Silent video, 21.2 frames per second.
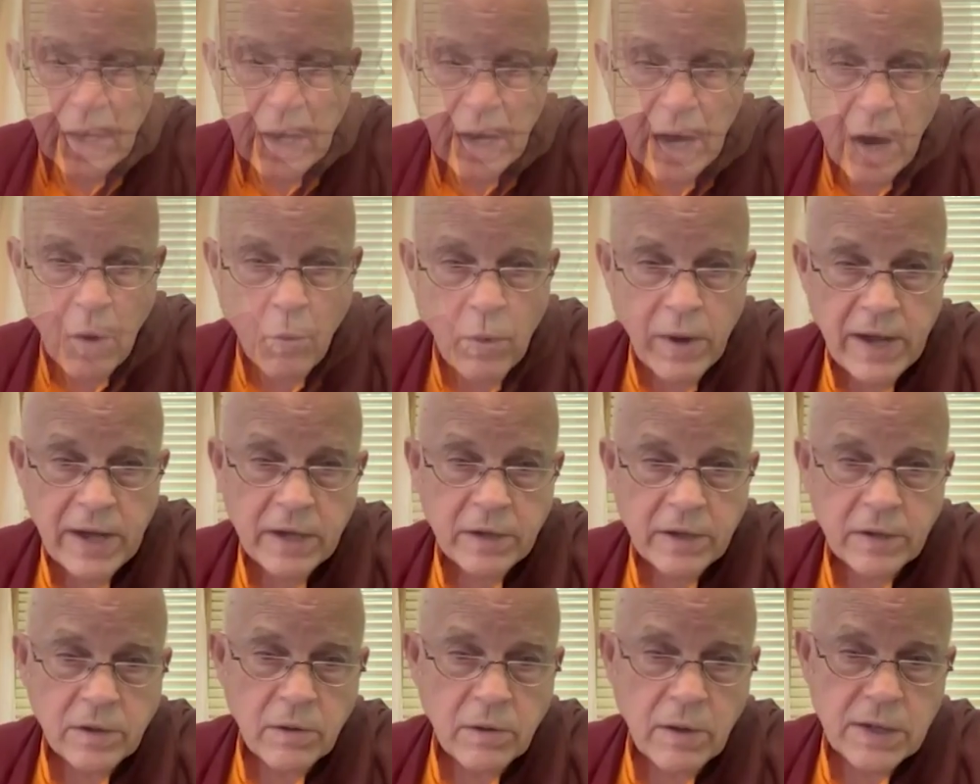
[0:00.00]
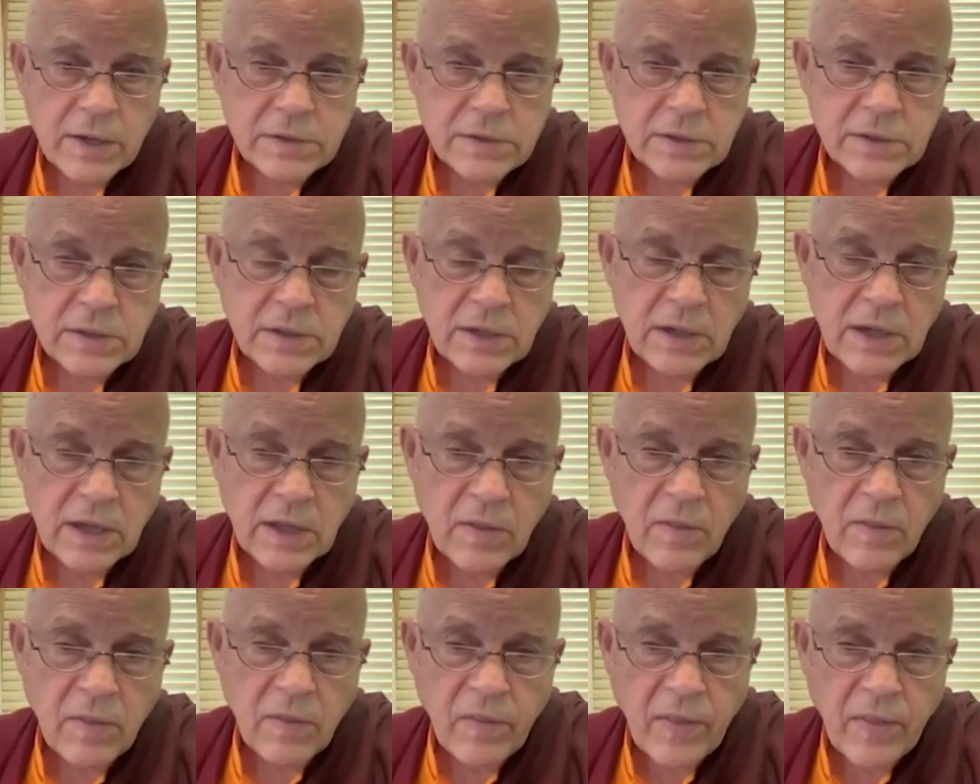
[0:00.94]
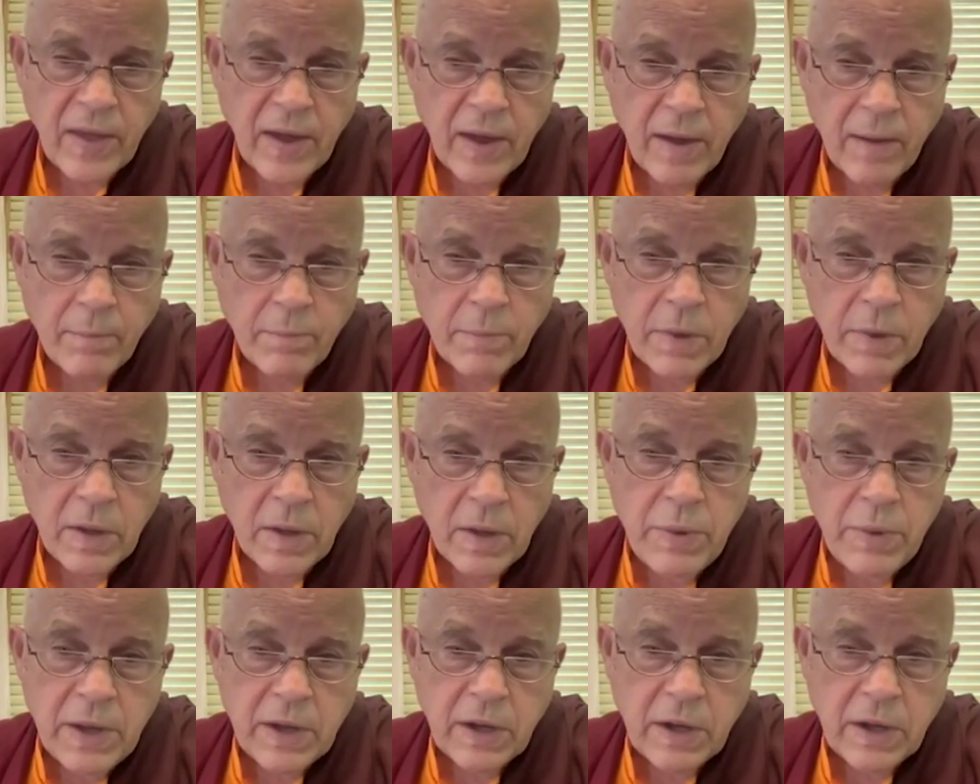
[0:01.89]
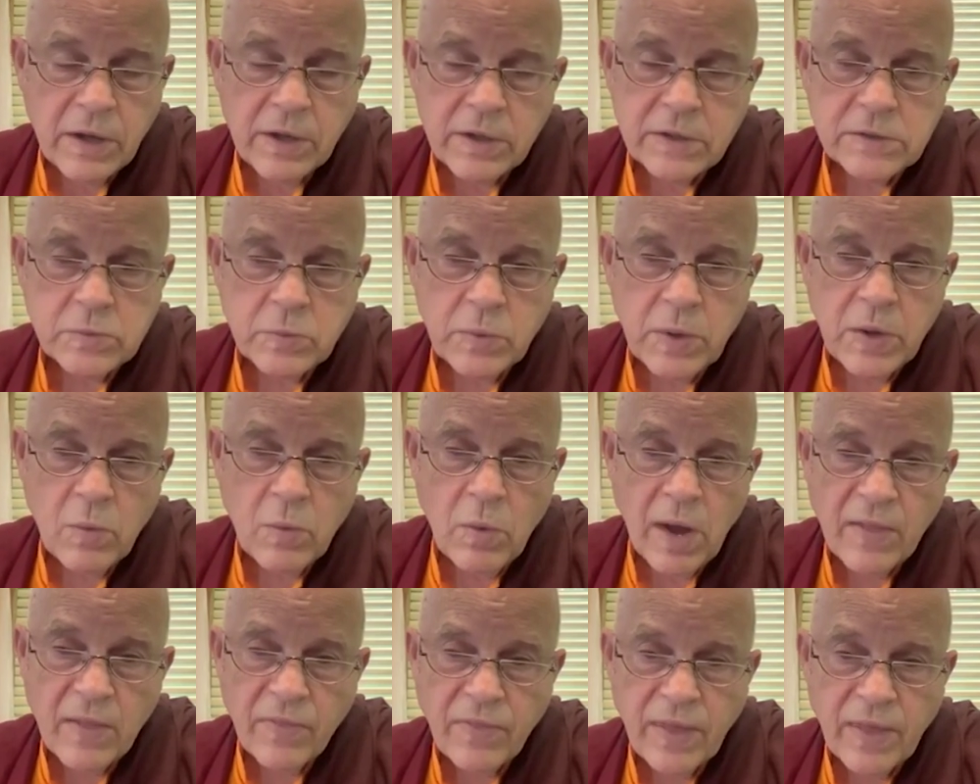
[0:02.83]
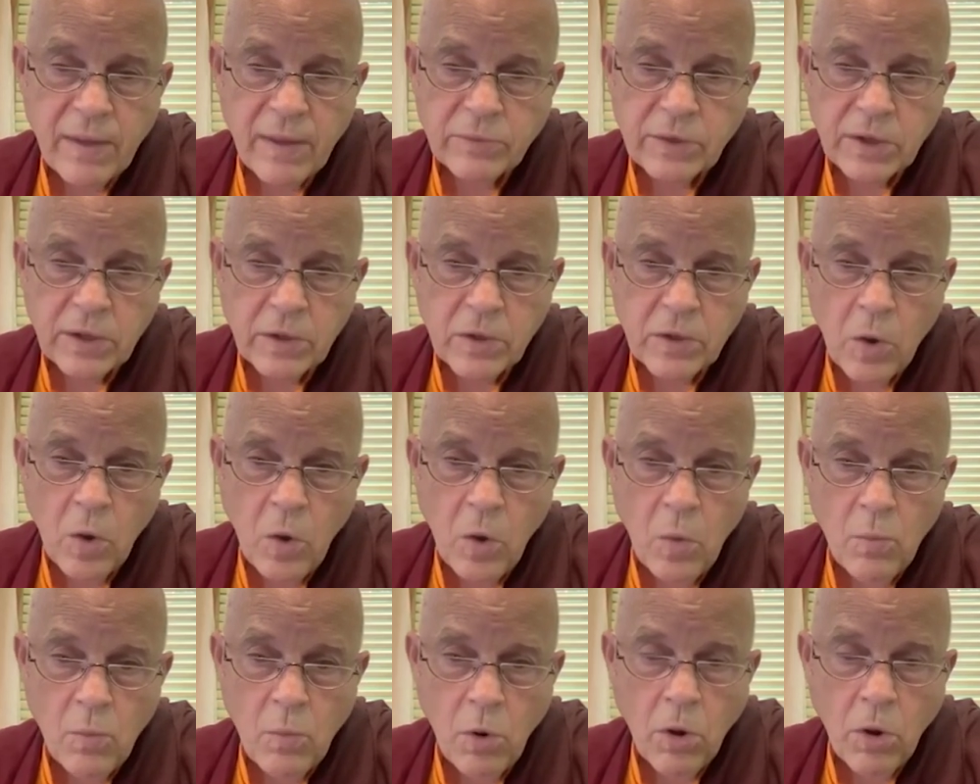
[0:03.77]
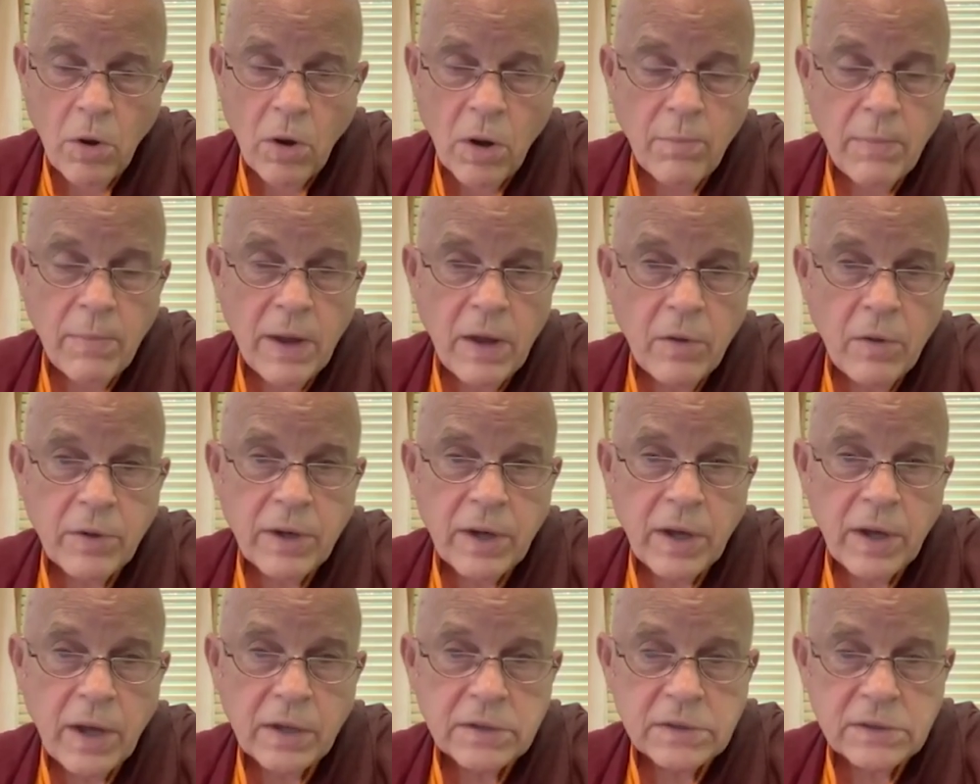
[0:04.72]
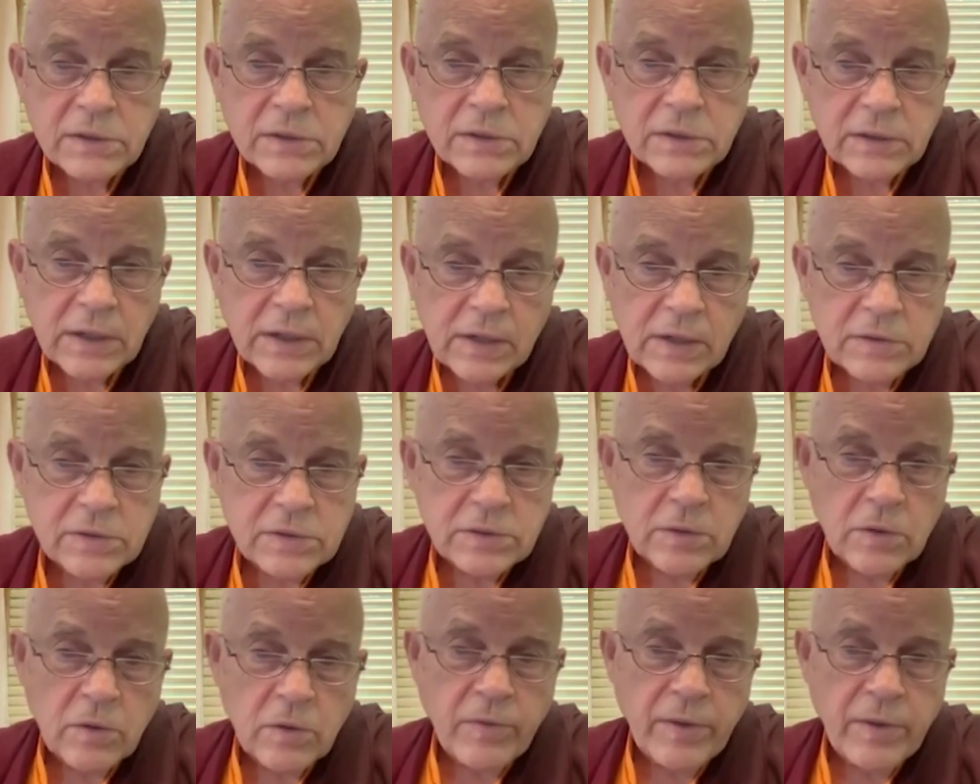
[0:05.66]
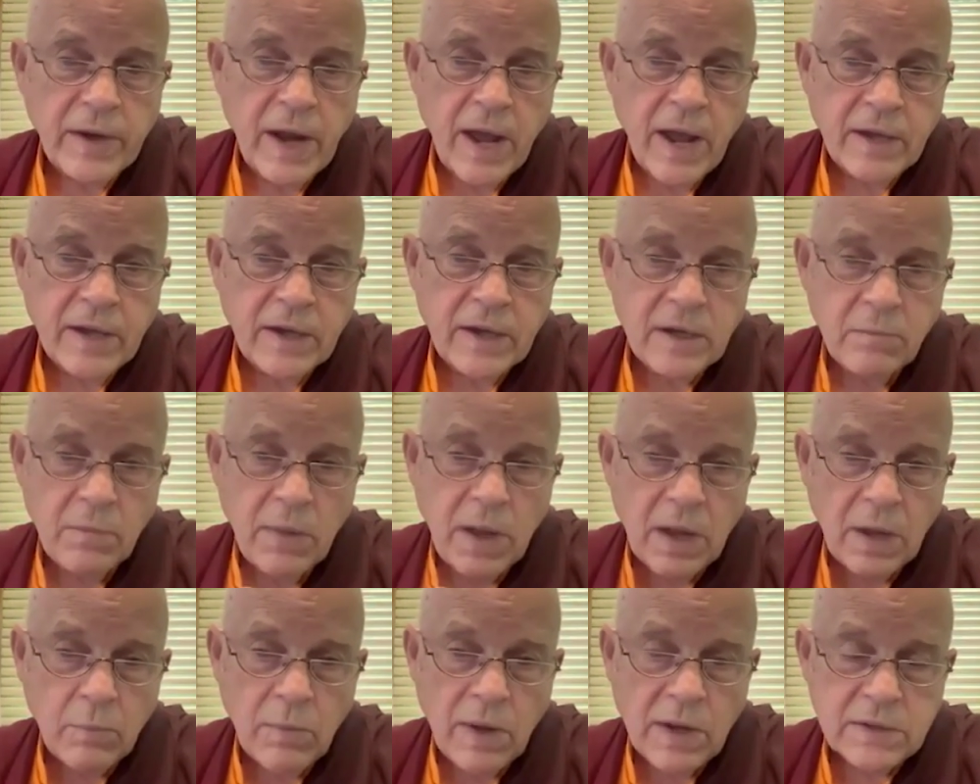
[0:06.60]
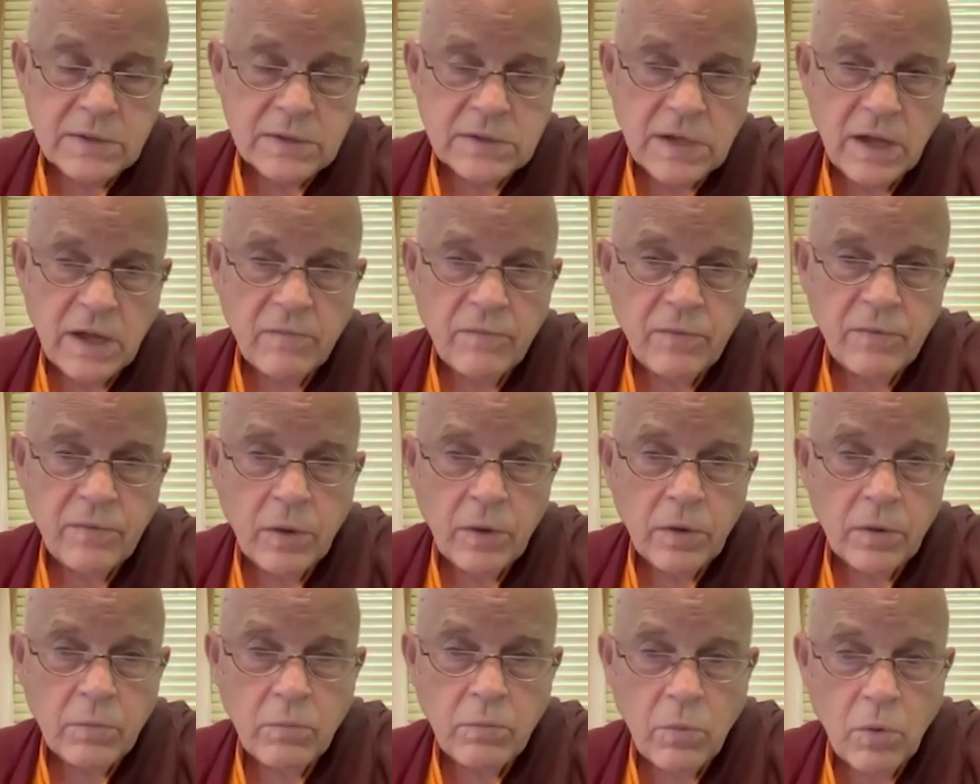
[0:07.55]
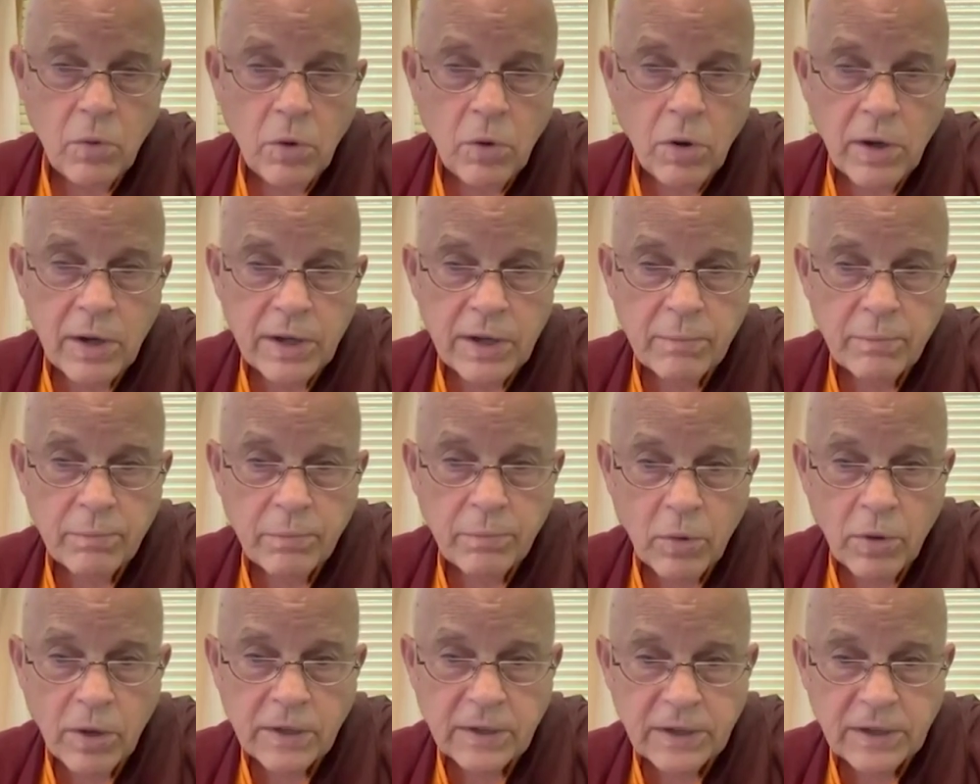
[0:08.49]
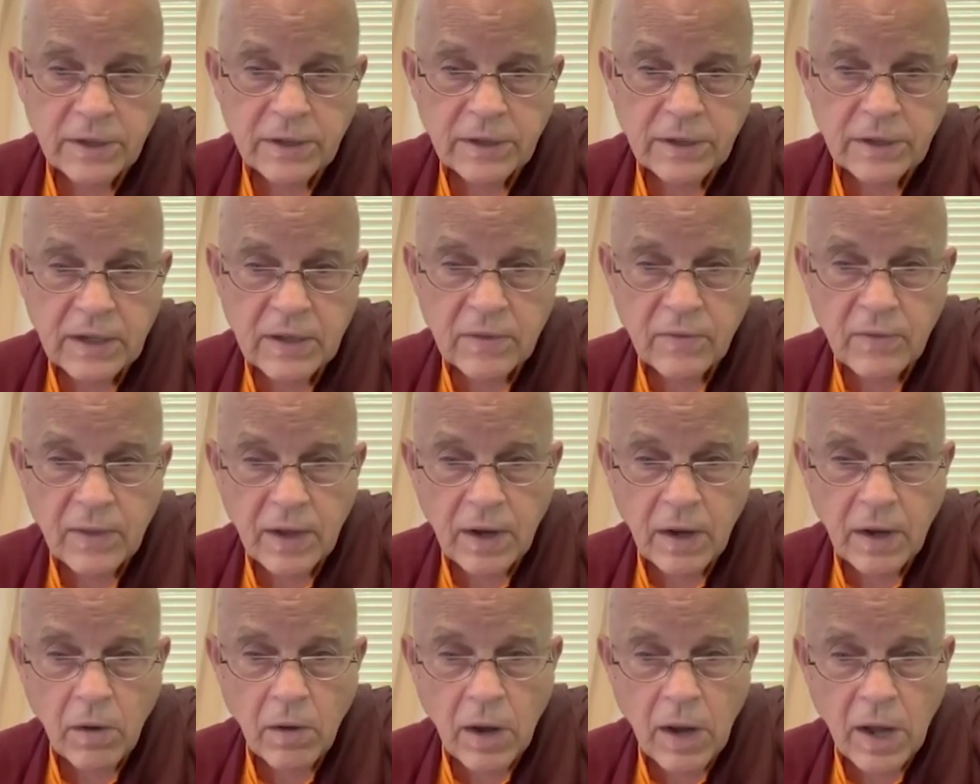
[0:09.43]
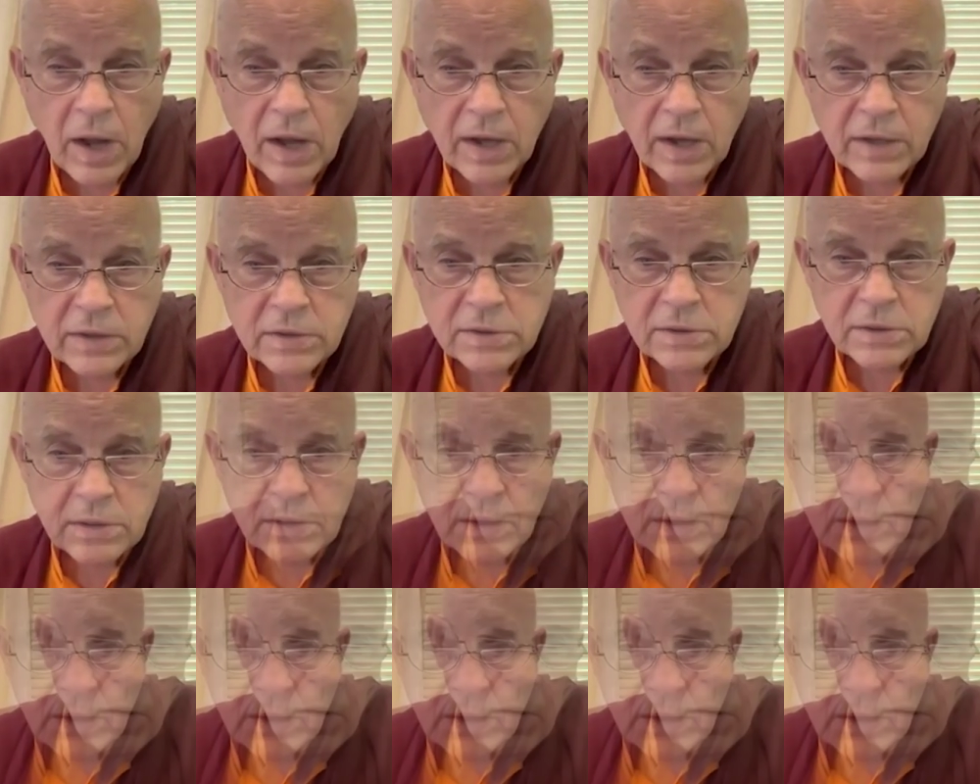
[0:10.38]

Are we interested in them because we want them to know more about us and so that I can make myself look more important in their eyes?